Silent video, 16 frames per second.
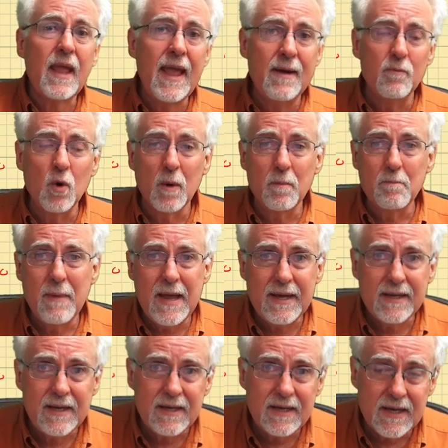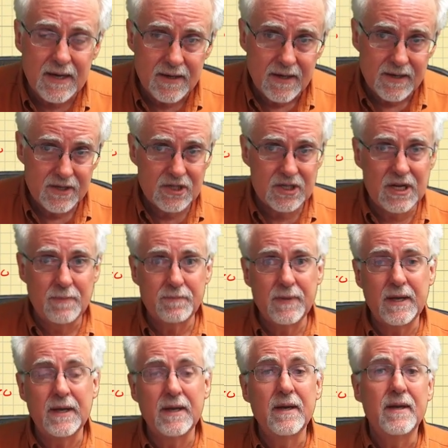and we're making it
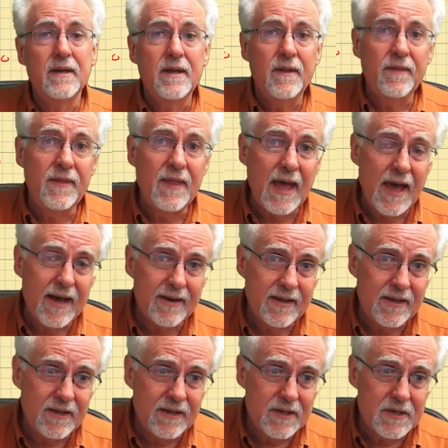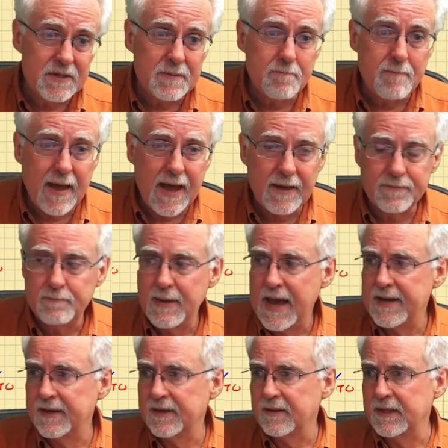something that is
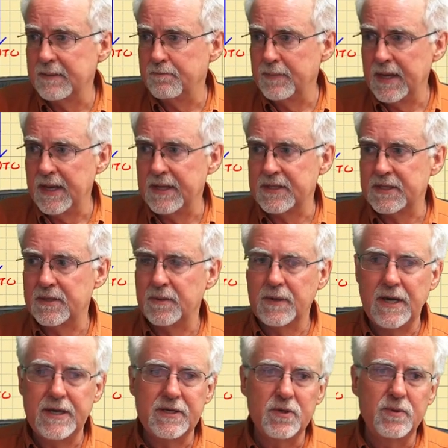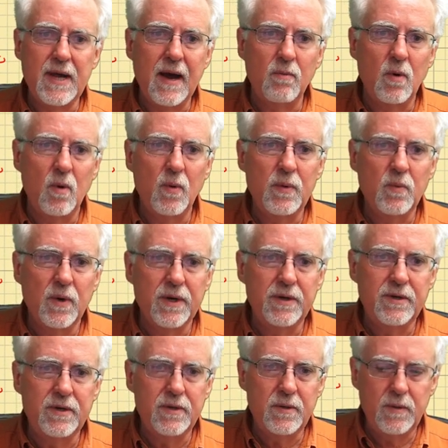mathematically based. Okay, so now what we want
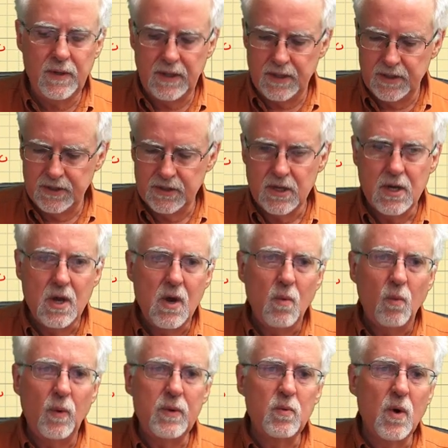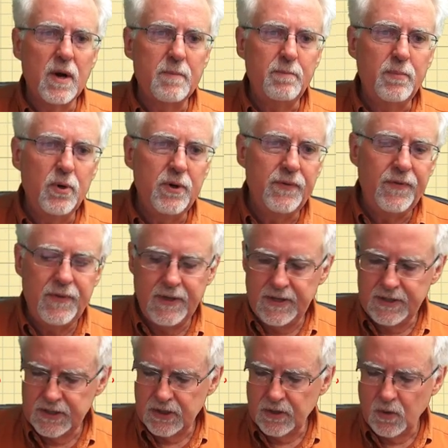to do is we want to put
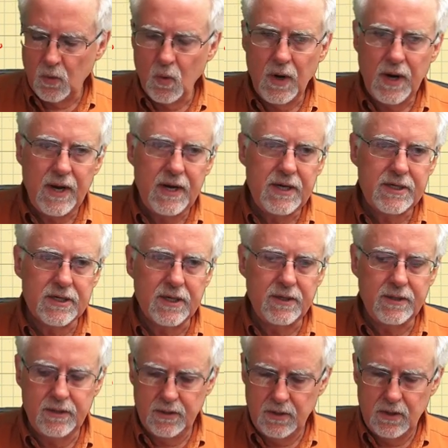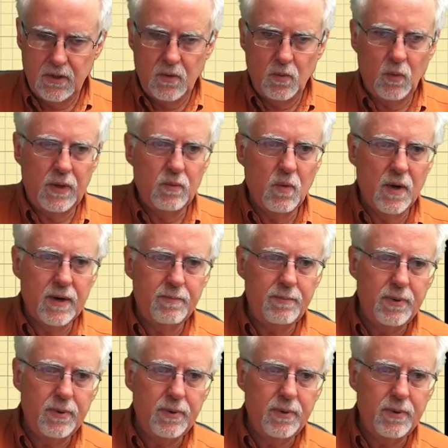this equation, we want to